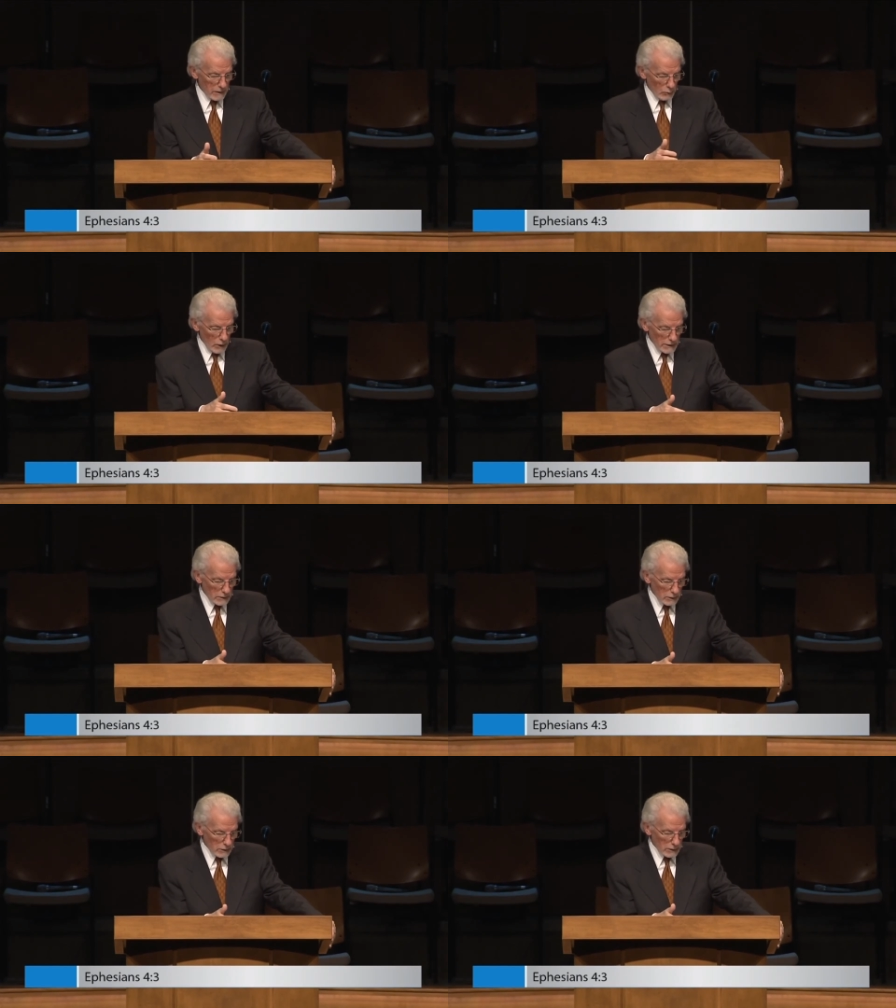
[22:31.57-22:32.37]

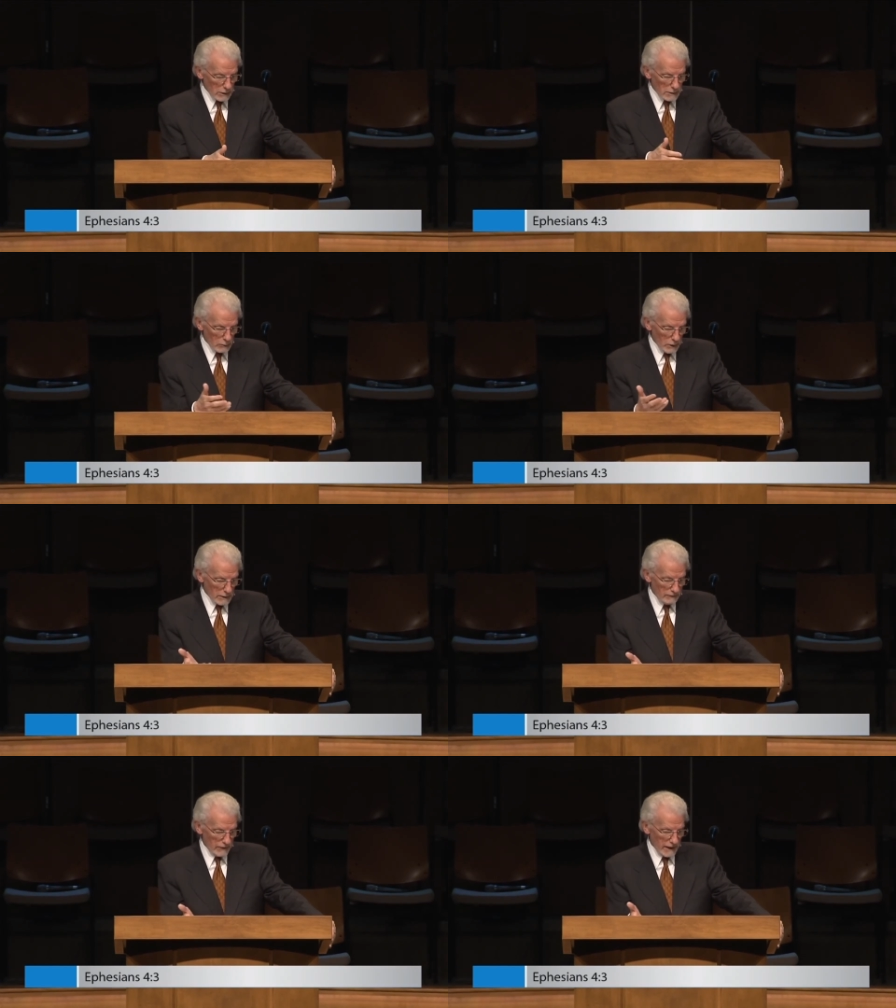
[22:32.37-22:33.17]
One Lord,
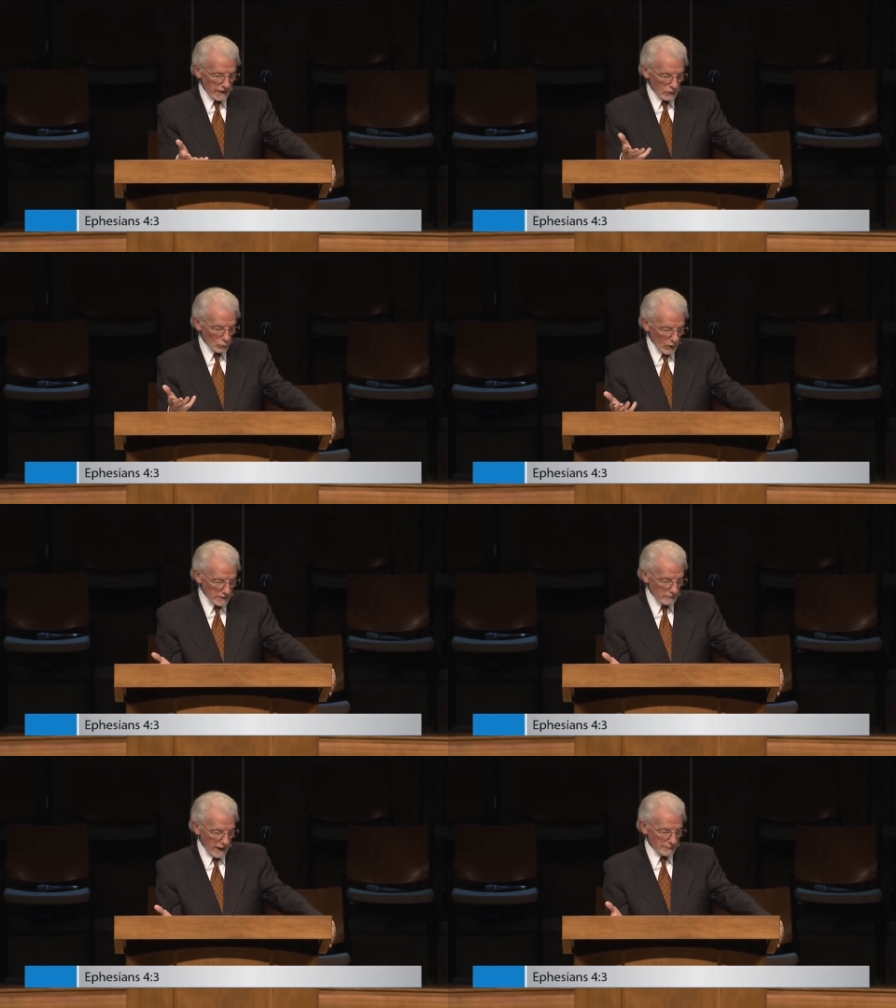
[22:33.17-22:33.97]
one faith,
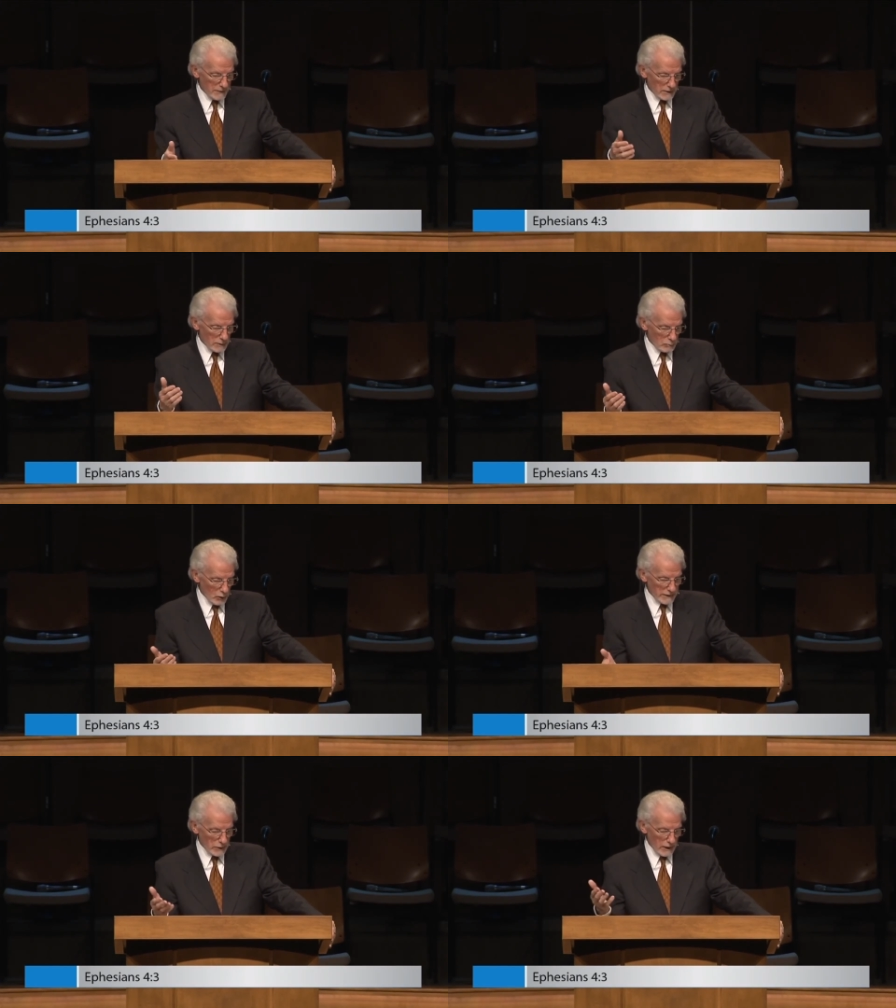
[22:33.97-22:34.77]
one baptism,
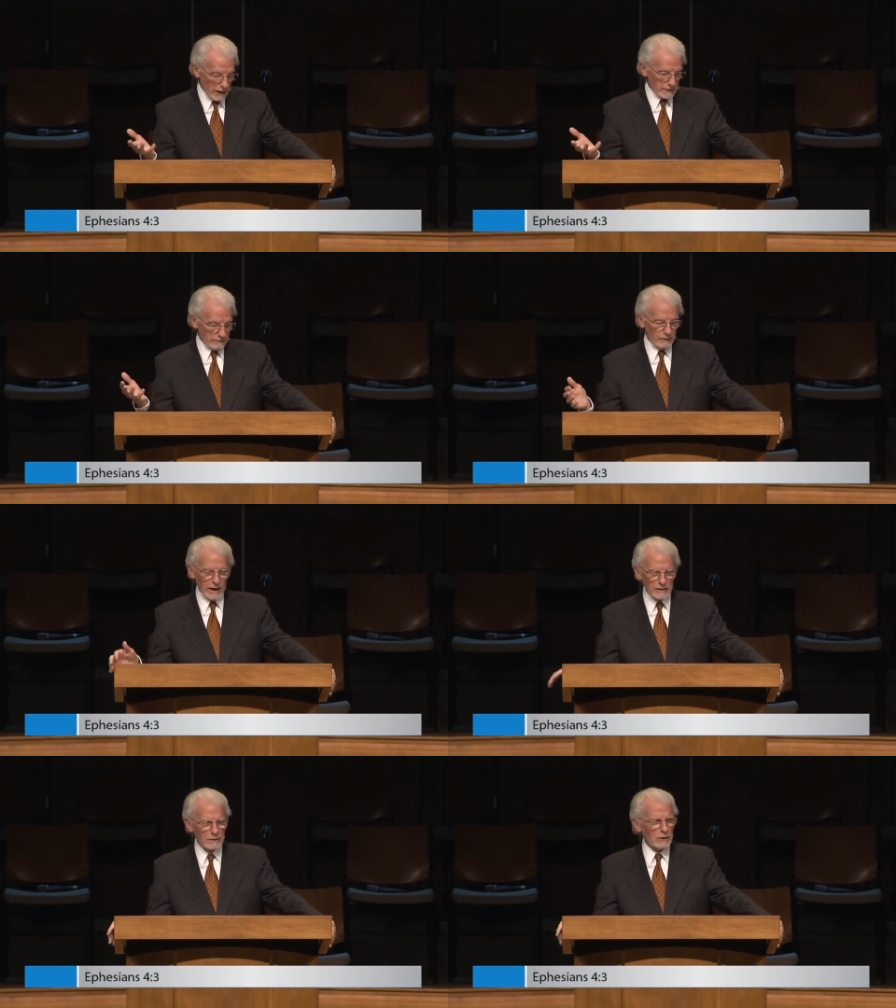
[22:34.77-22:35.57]
one God and
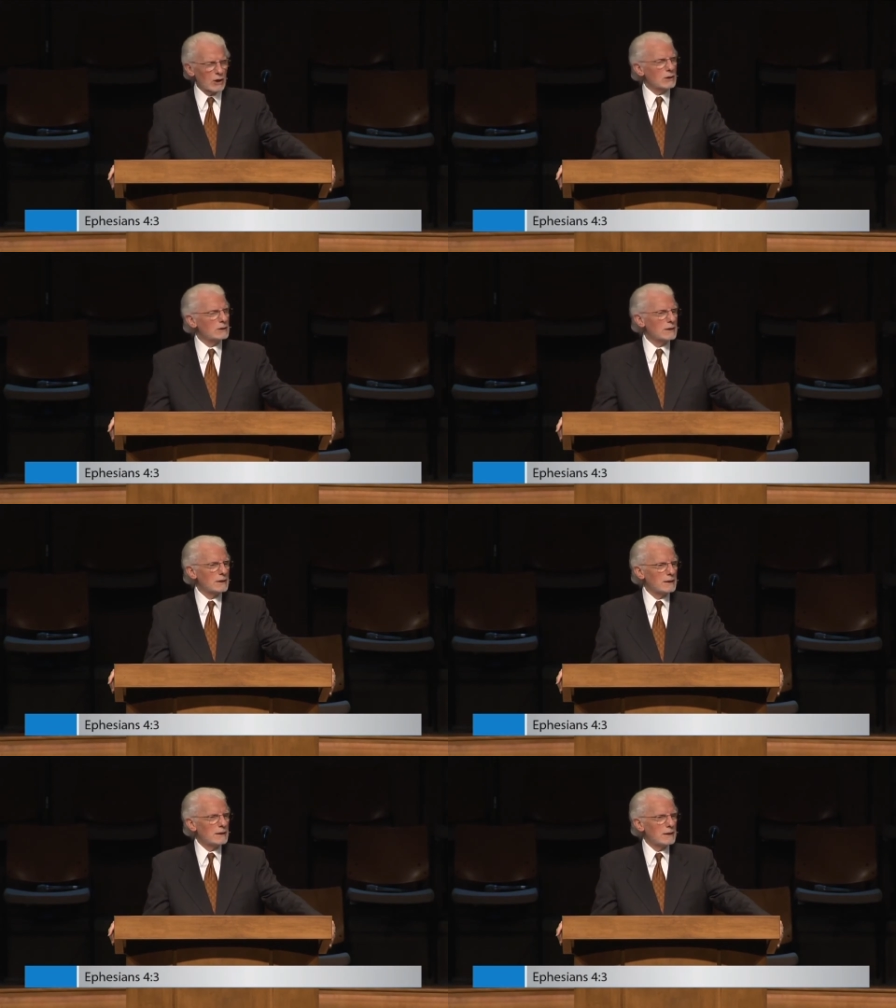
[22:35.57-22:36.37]
Father of all.
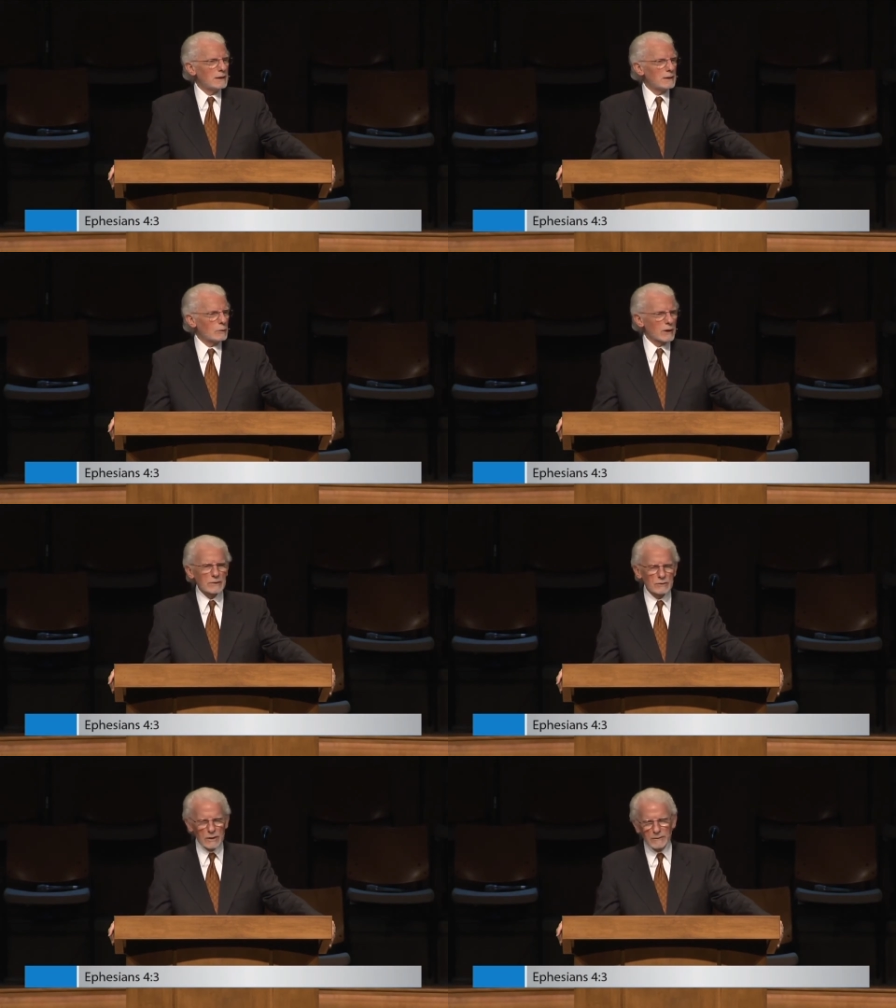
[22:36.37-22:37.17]
Where
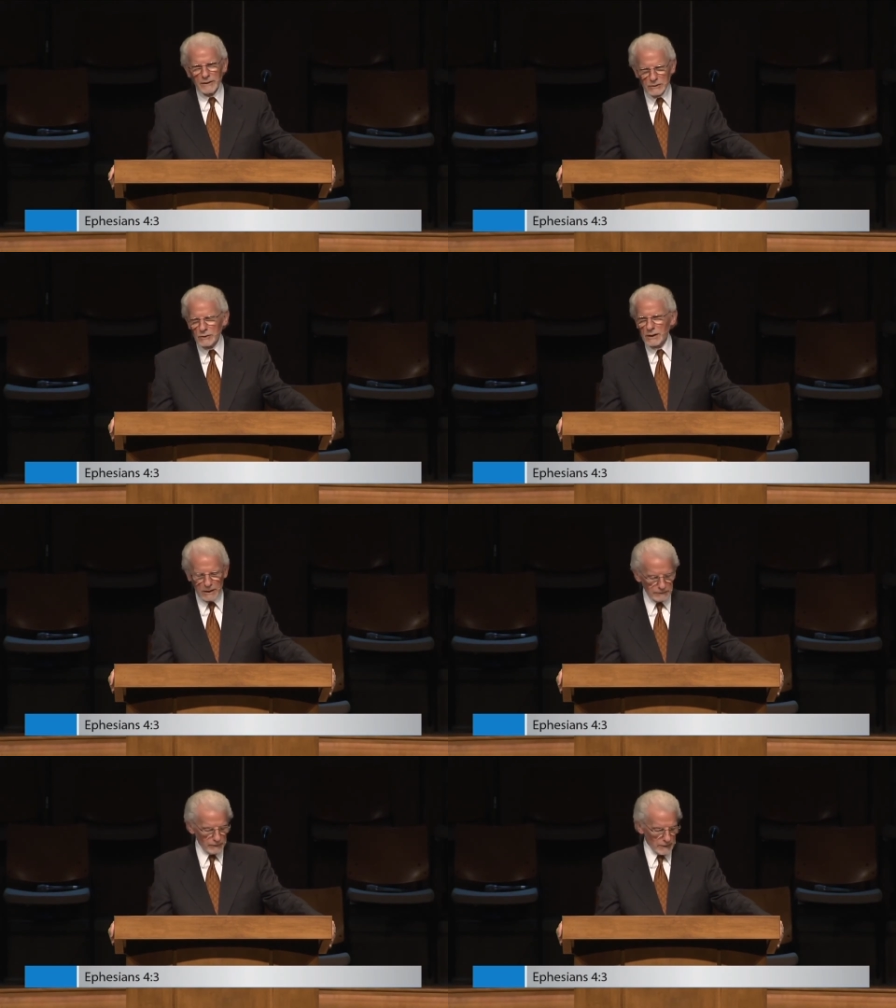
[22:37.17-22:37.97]
does the division
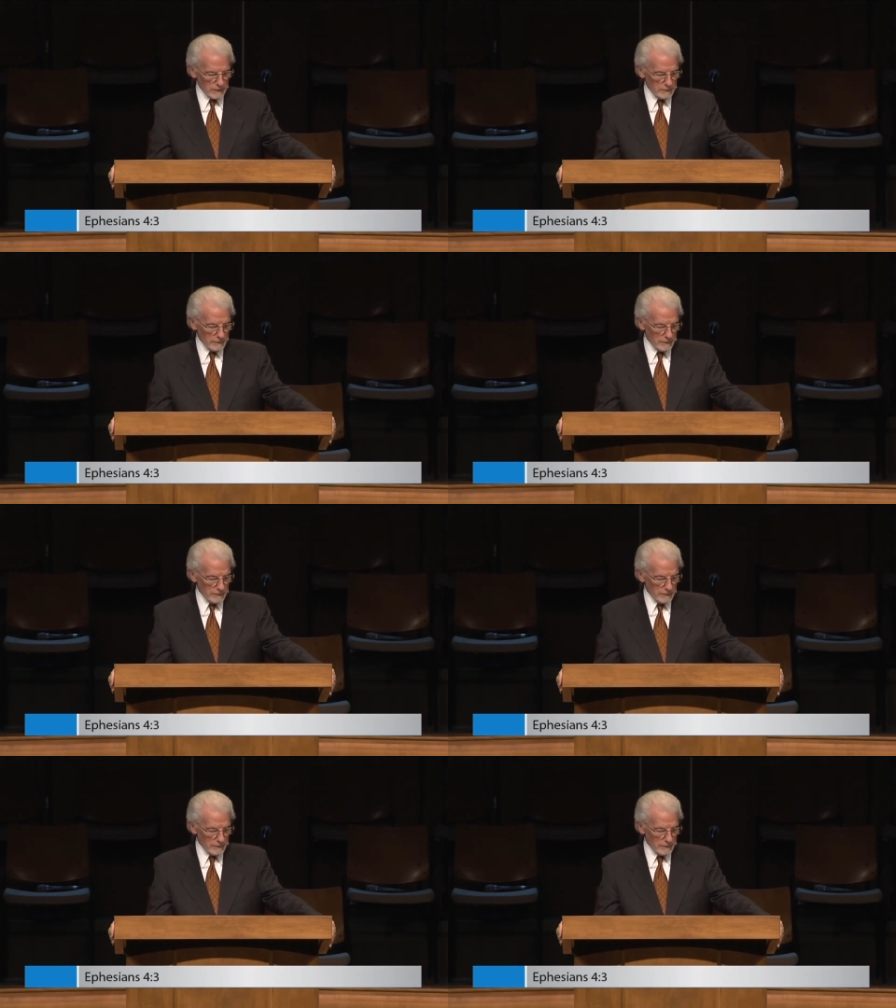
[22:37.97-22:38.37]
come from?